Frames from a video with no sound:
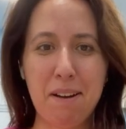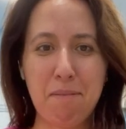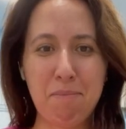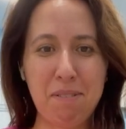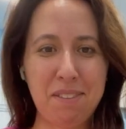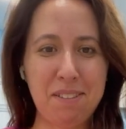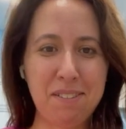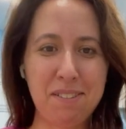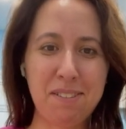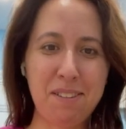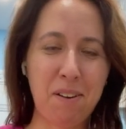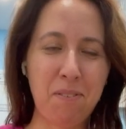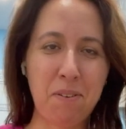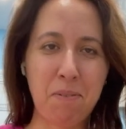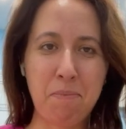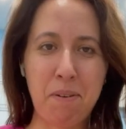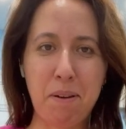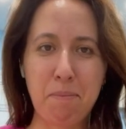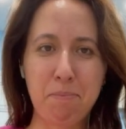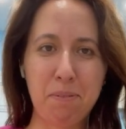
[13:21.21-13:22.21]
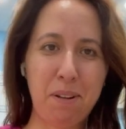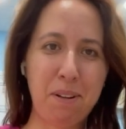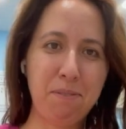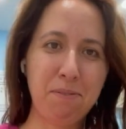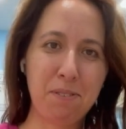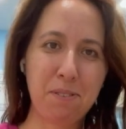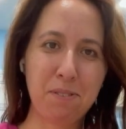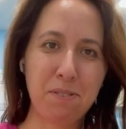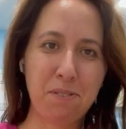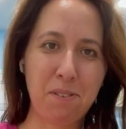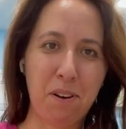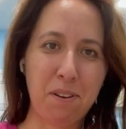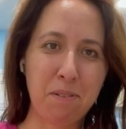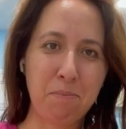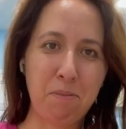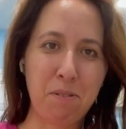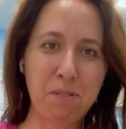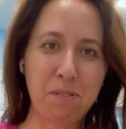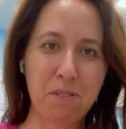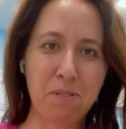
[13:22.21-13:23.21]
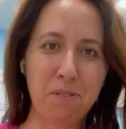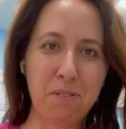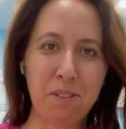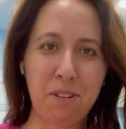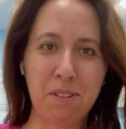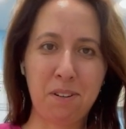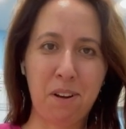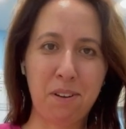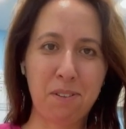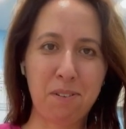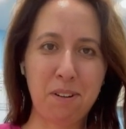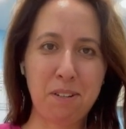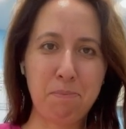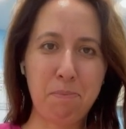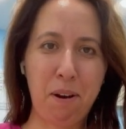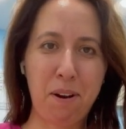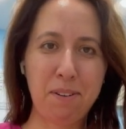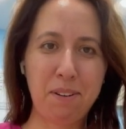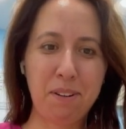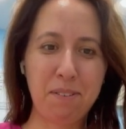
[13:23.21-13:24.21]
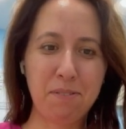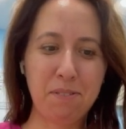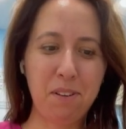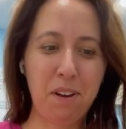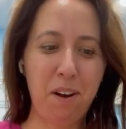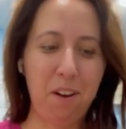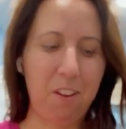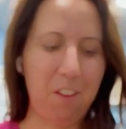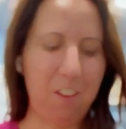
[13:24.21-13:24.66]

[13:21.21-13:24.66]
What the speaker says: But this is how I make blood for Saw the Musical, the unauthorized parody of Saw.